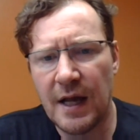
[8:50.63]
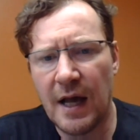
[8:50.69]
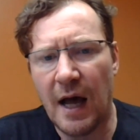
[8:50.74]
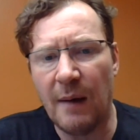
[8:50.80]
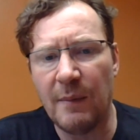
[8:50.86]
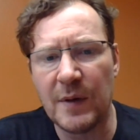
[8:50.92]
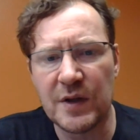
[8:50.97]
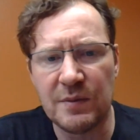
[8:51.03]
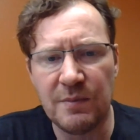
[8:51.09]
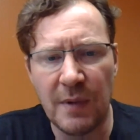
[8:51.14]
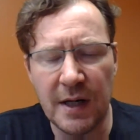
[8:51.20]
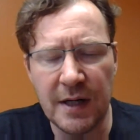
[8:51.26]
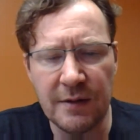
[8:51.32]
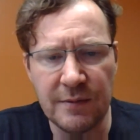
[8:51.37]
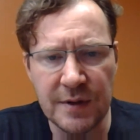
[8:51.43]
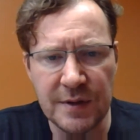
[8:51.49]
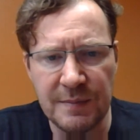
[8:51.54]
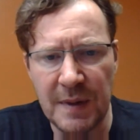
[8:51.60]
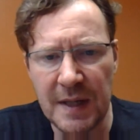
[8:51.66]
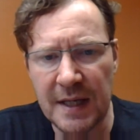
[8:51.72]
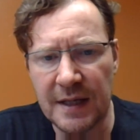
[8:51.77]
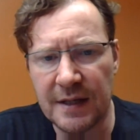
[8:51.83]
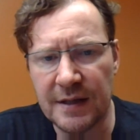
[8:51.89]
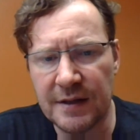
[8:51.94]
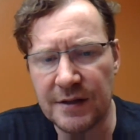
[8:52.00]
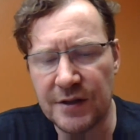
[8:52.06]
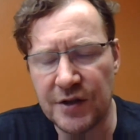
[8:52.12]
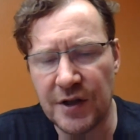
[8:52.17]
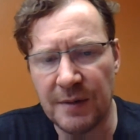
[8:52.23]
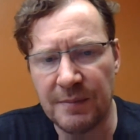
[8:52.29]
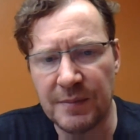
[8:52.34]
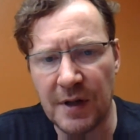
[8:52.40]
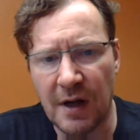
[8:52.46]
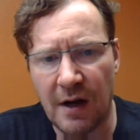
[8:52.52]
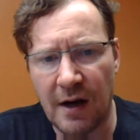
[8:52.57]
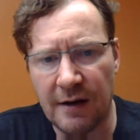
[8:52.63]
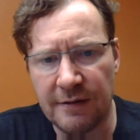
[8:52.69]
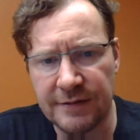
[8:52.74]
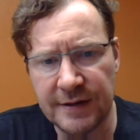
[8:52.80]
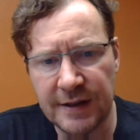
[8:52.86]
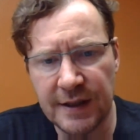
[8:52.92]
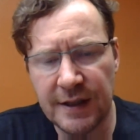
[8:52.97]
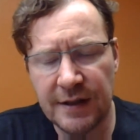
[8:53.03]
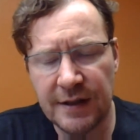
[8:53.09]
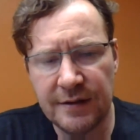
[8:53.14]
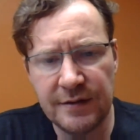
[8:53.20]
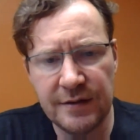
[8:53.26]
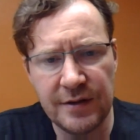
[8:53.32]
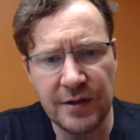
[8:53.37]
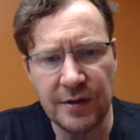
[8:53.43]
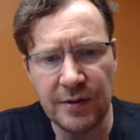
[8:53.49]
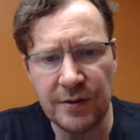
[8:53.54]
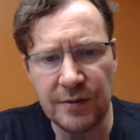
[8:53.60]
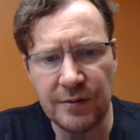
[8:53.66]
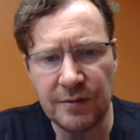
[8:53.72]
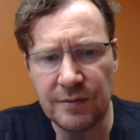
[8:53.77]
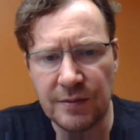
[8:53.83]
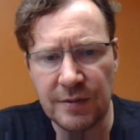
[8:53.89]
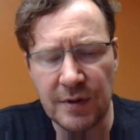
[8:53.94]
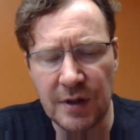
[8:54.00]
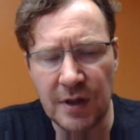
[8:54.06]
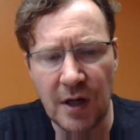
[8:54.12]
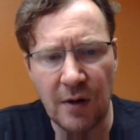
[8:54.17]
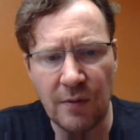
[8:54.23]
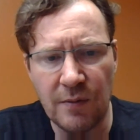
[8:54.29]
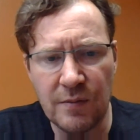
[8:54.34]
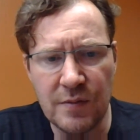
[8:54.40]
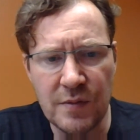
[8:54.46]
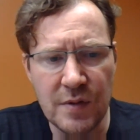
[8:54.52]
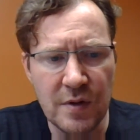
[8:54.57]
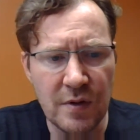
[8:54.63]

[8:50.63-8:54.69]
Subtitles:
How much money was being shipped off to, you know,